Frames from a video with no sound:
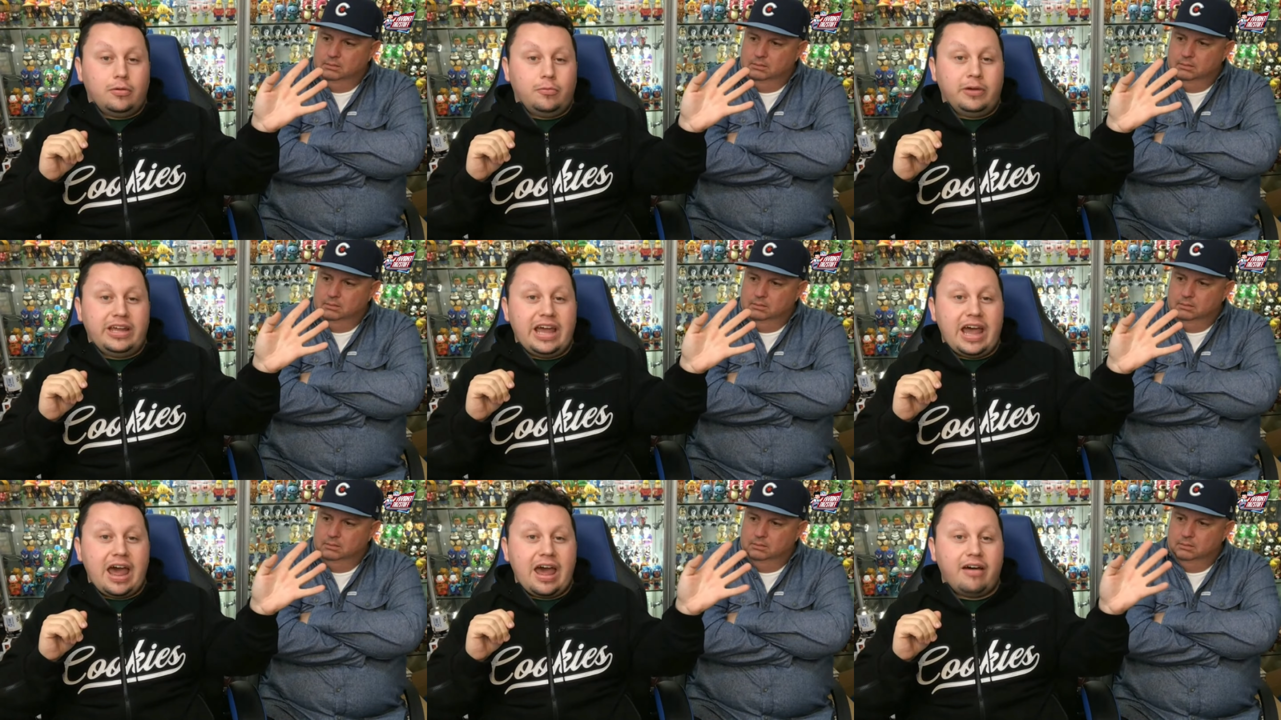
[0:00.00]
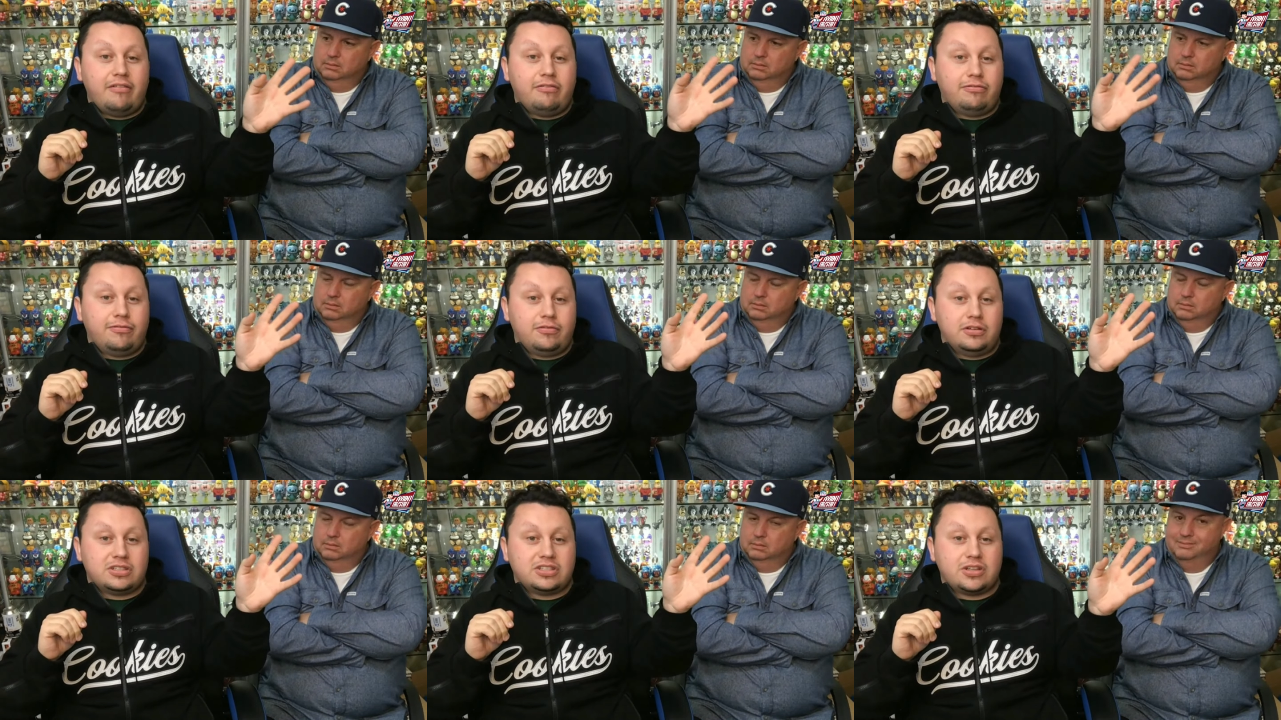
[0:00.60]
Speaker 1: we
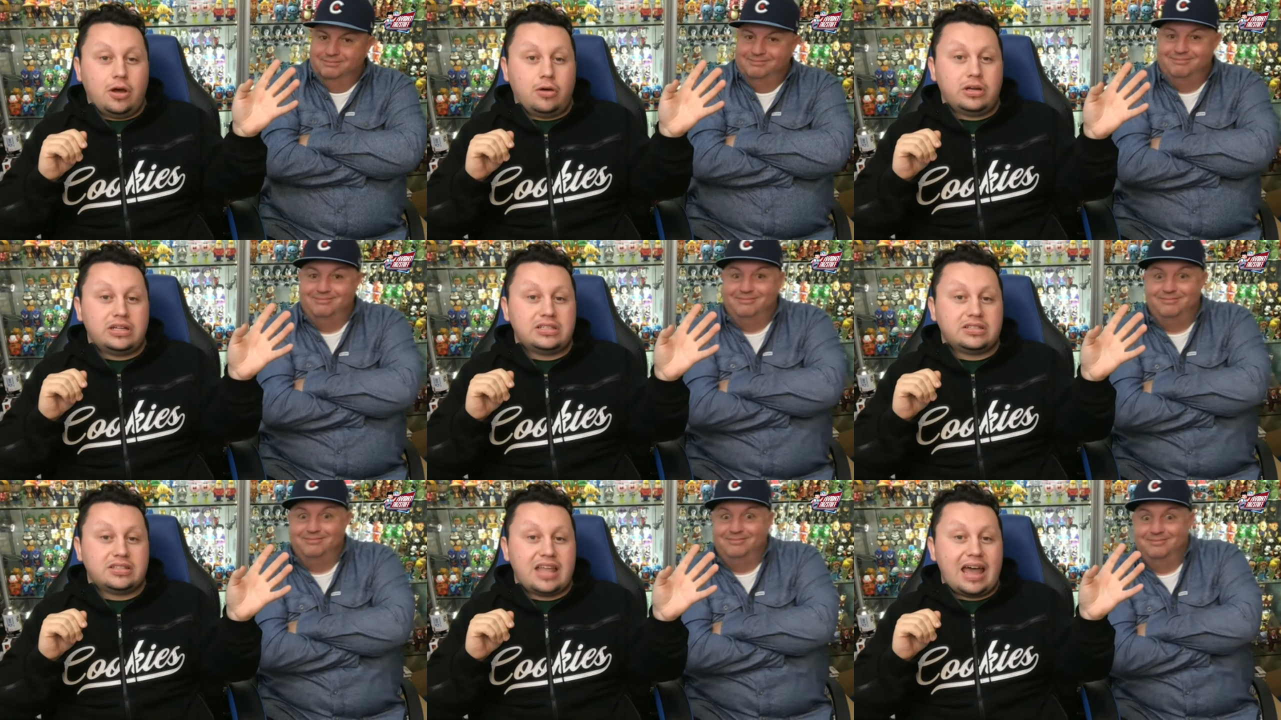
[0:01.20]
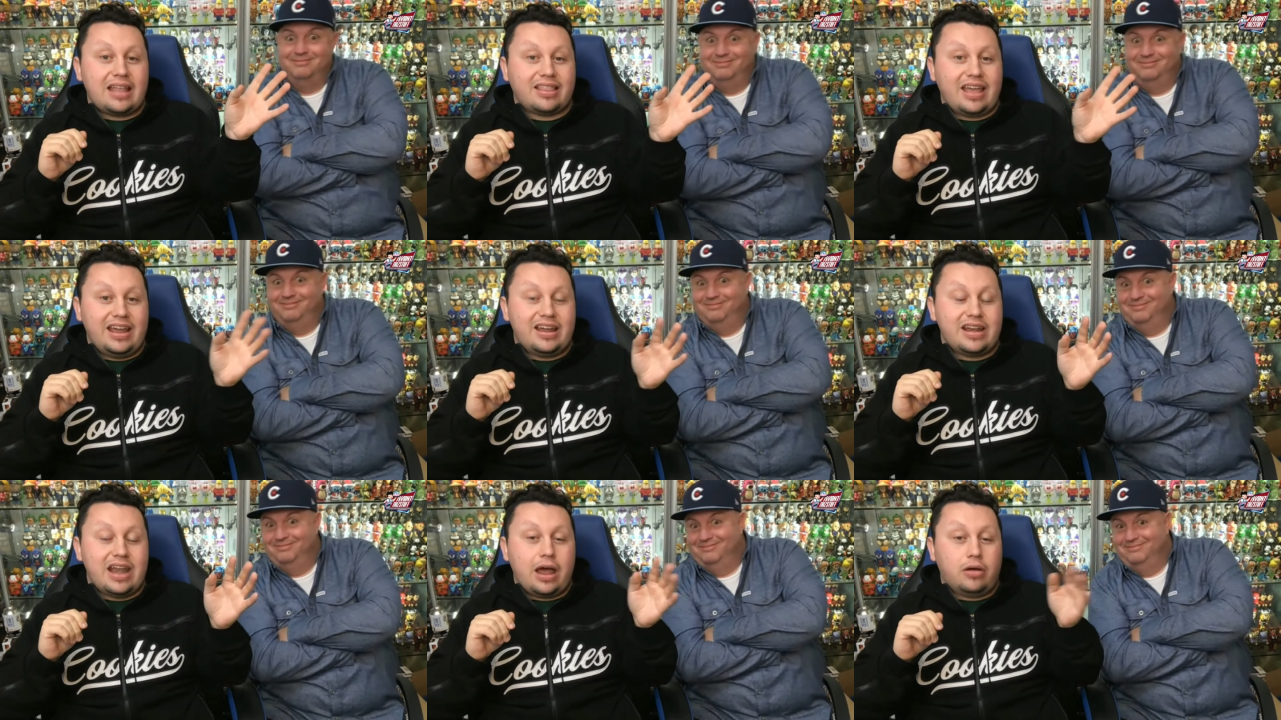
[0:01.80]
have sodas that
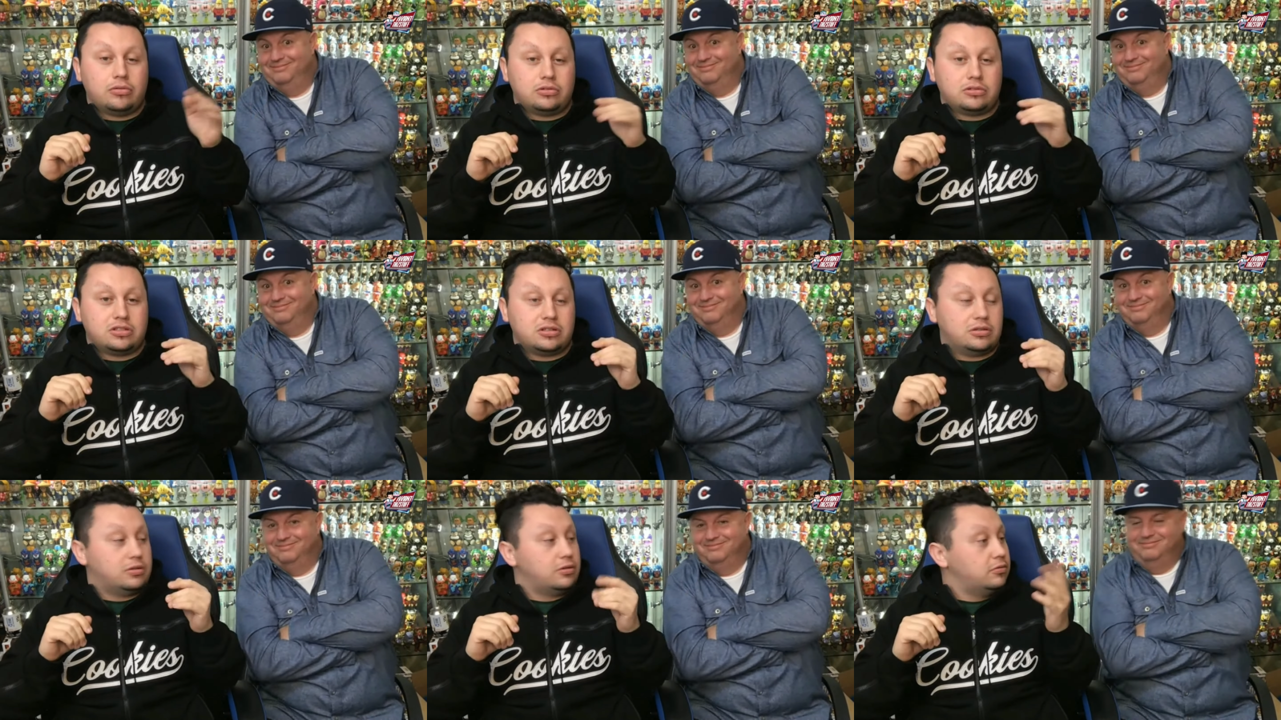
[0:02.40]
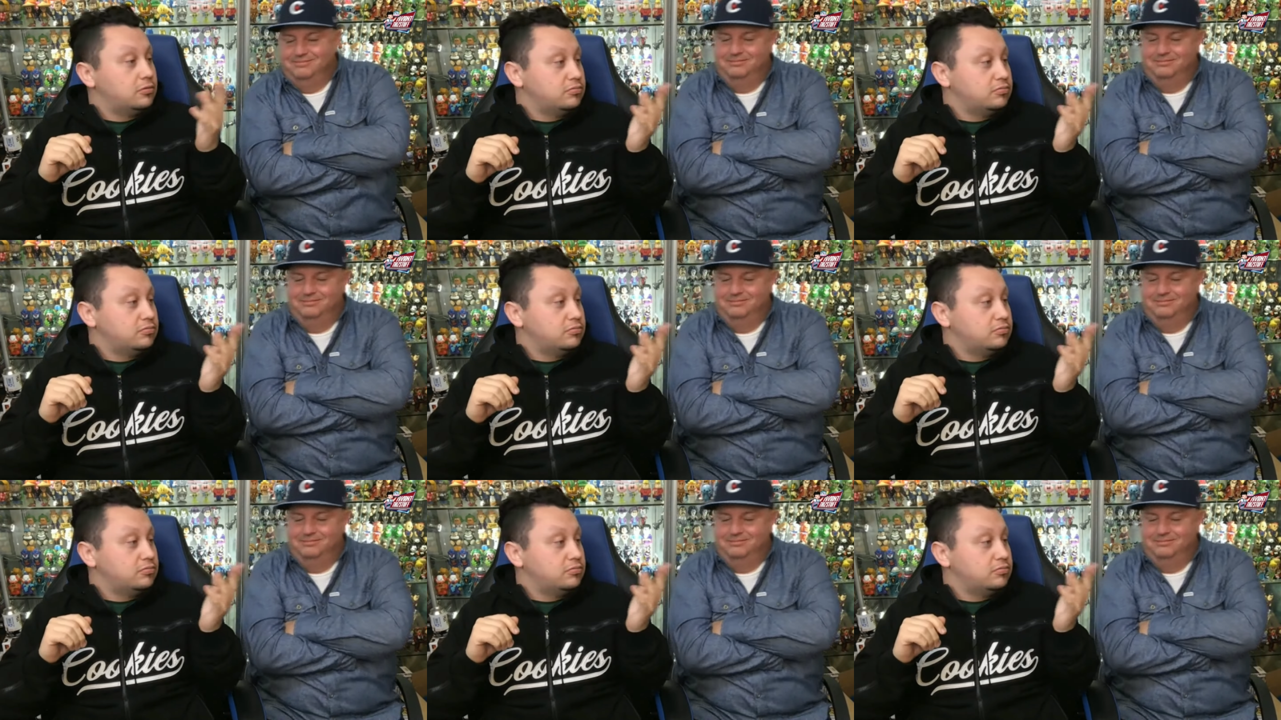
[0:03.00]
they announced